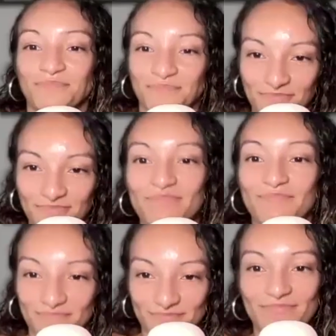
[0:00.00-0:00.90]
So the
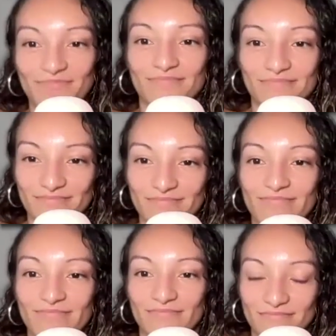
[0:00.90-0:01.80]
last thing I'll
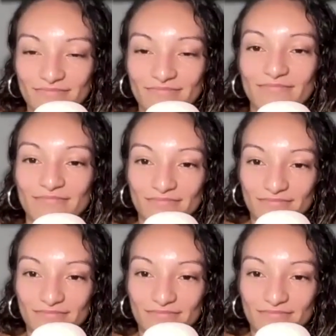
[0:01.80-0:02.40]
share, about Lean In